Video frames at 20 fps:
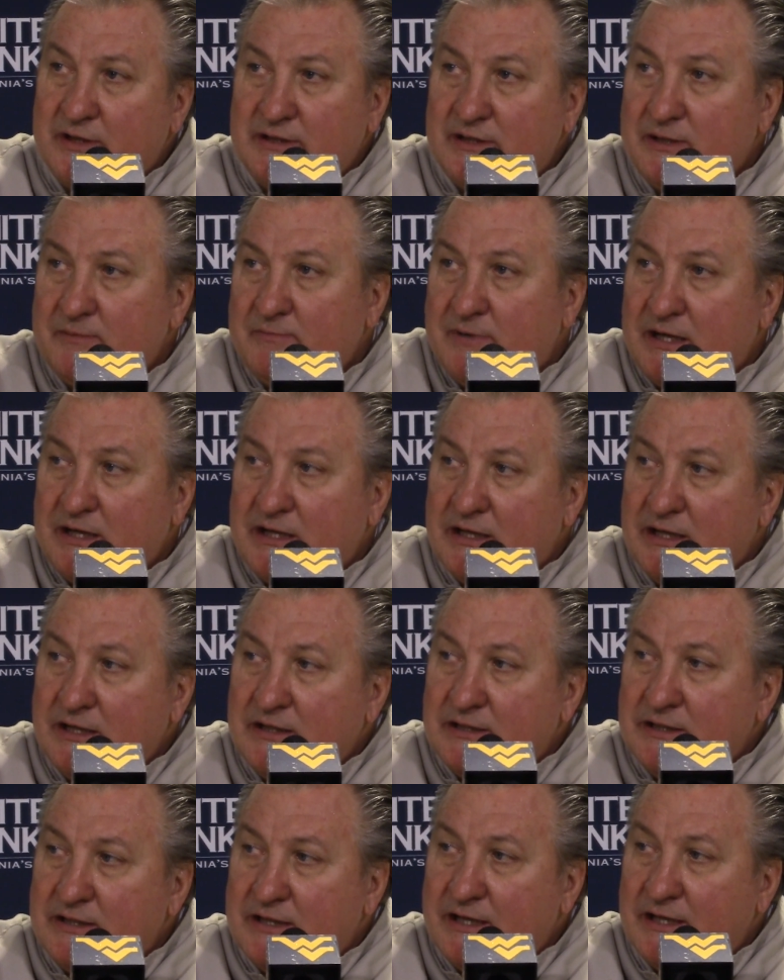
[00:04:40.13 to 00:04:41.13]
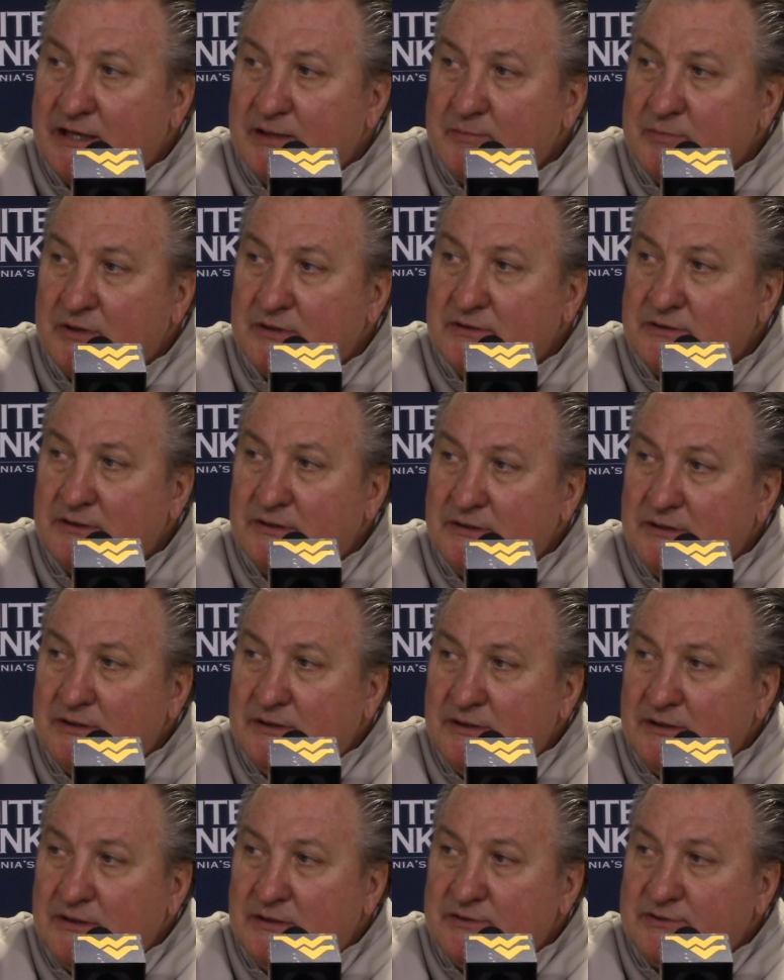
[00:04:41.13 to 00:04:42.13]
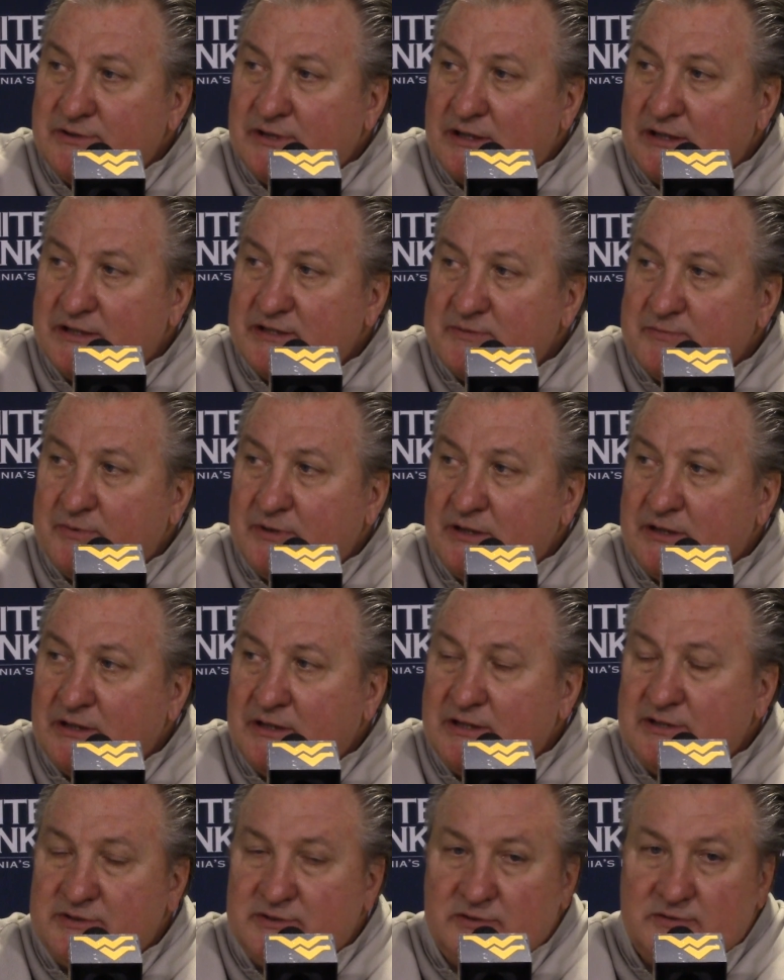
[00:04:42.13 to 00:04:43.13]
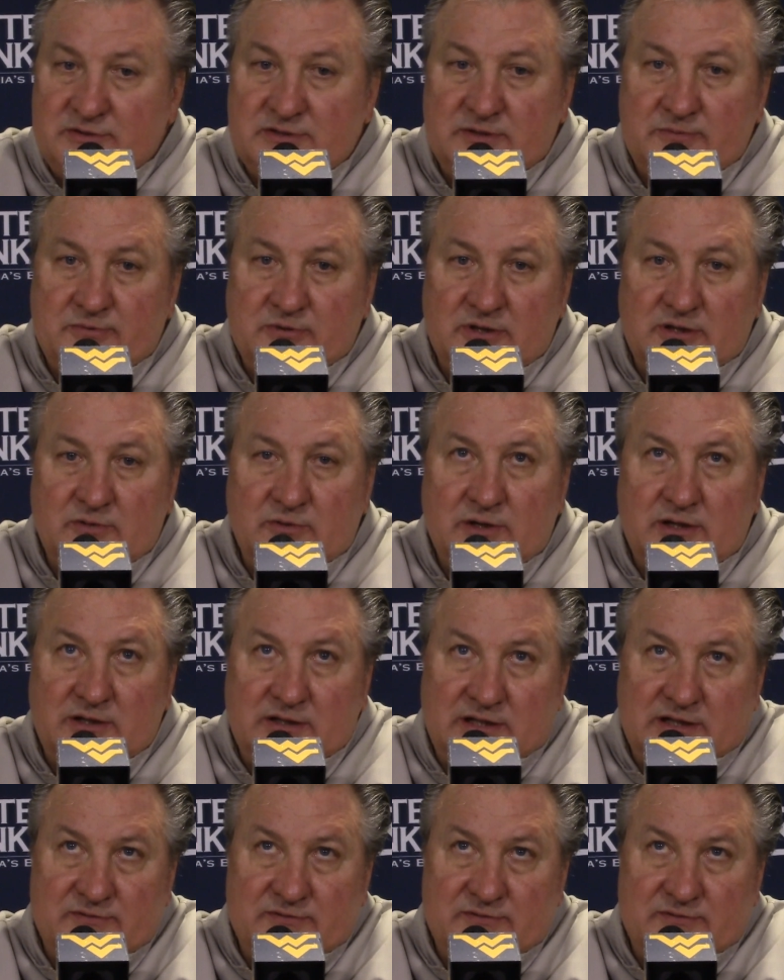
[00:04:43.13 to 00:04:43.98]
He didn't make any today, but generally speaking, he shoots it pretty well.